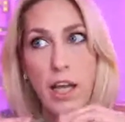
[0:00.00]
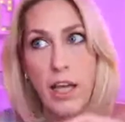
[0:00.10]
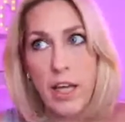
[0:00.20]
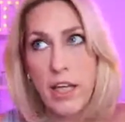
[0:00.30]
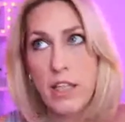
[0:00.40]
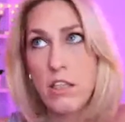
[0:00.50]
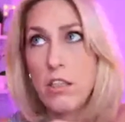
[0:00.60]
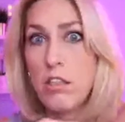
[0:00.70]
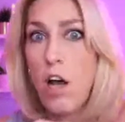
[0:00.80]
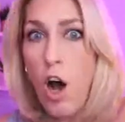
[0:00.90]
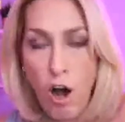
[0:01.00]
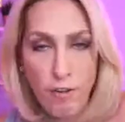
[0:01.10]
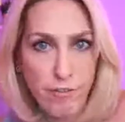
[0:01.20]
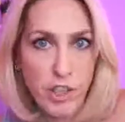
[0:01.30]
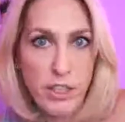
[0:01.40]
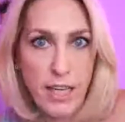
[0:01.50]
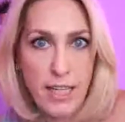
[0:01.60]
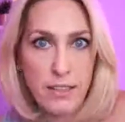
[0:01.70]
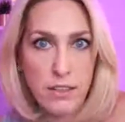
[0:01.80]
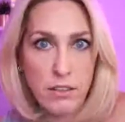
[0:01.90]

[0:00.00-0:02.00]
is off, she says.